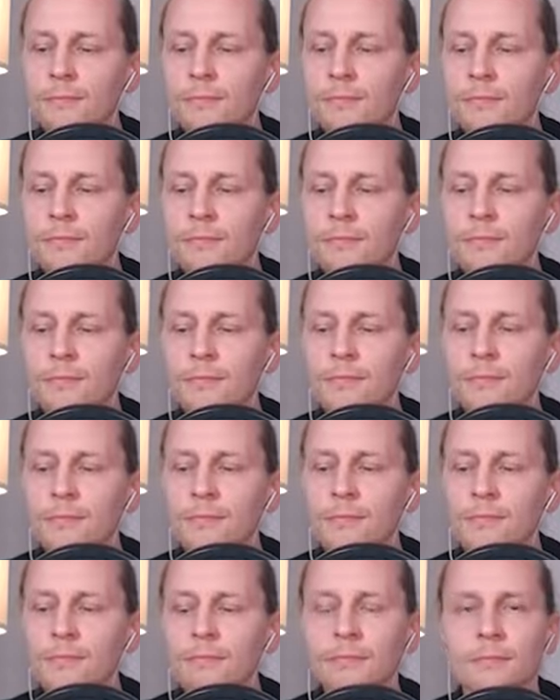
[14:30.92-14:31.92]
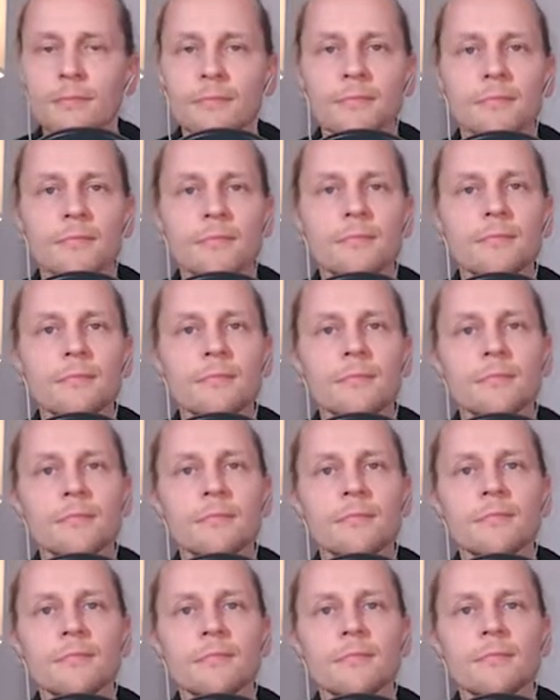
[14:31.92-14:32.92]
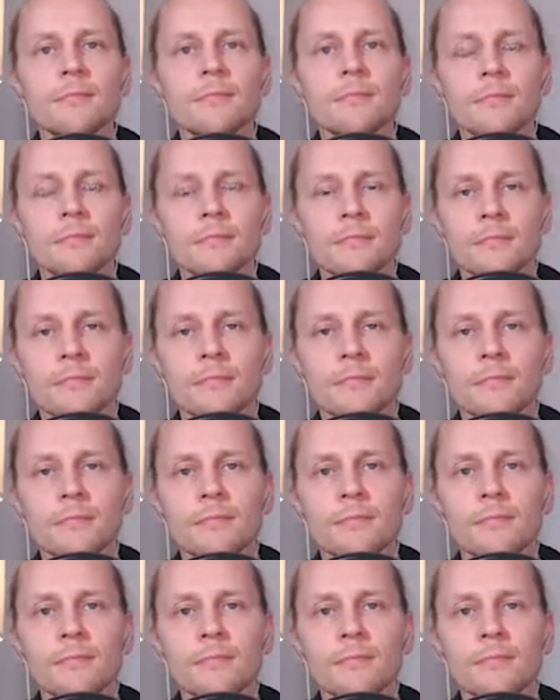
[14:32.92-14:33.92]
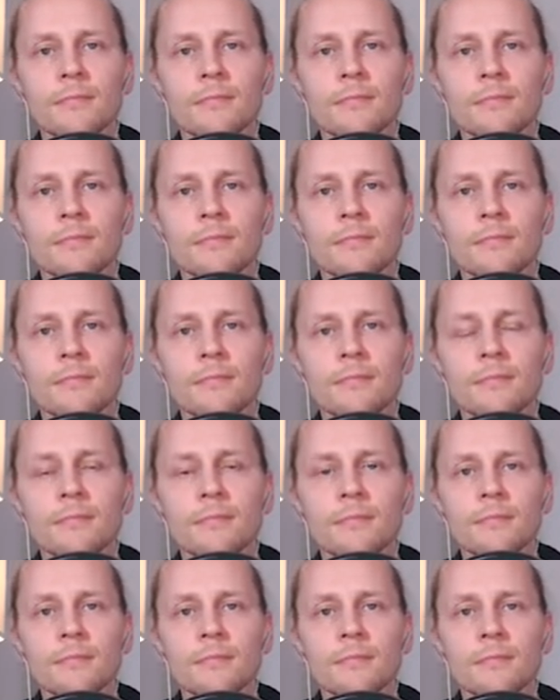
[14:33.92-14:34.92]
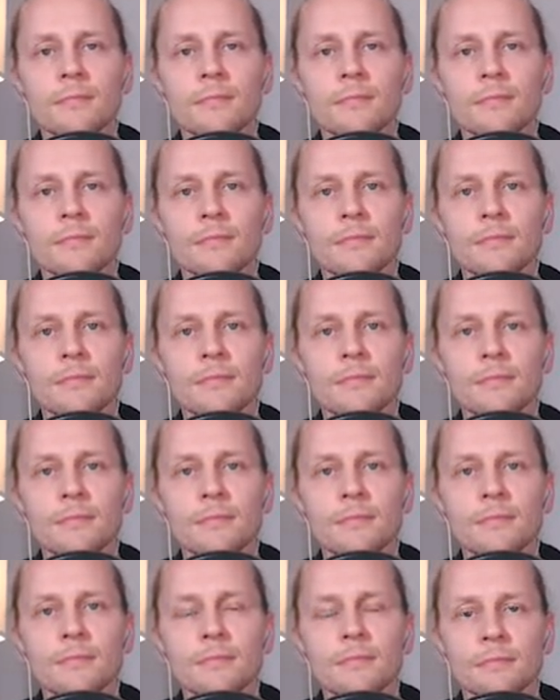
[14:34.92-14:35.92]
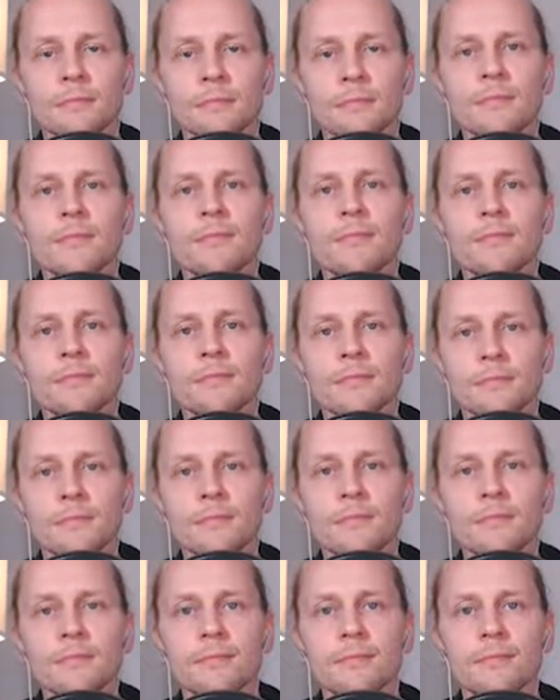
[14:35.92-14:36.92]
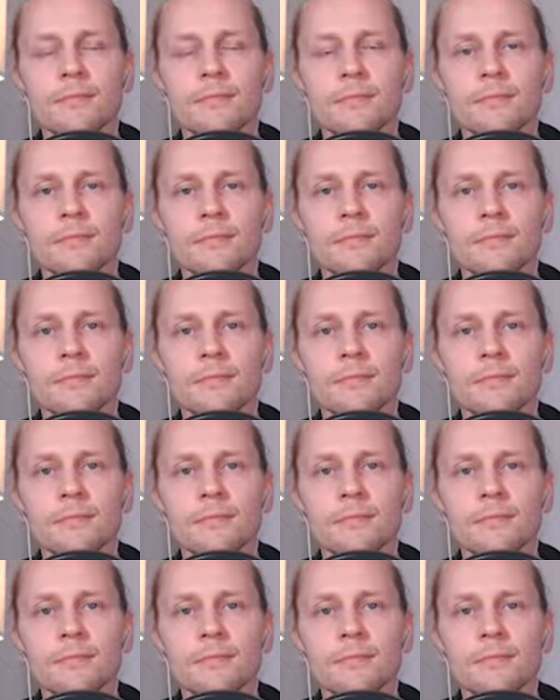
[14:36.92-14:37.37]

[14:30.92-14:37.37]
(not speaking)